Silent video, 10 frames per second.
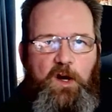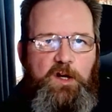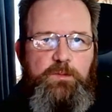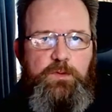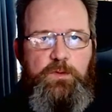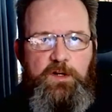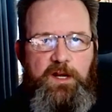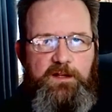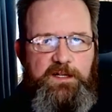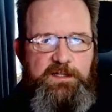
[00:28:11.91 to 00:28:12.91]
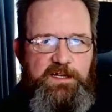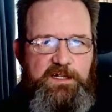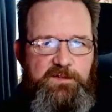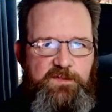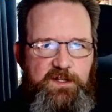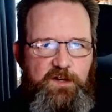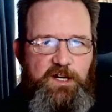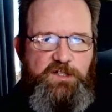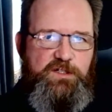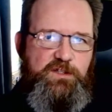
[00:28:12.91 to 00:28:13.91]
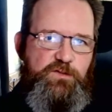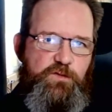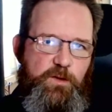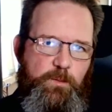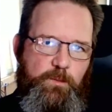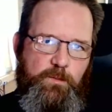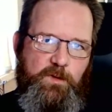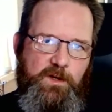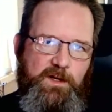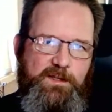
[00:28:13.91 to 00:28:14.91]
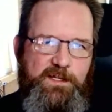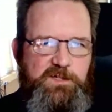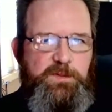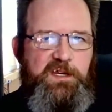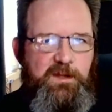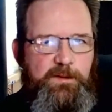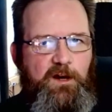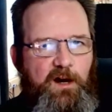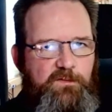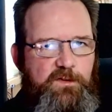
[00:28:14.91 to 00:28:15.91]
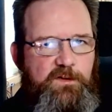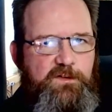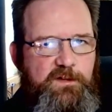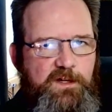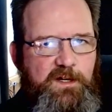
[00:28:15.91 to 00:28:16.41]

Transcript: onboard LED configurations from that SpeedEV offers,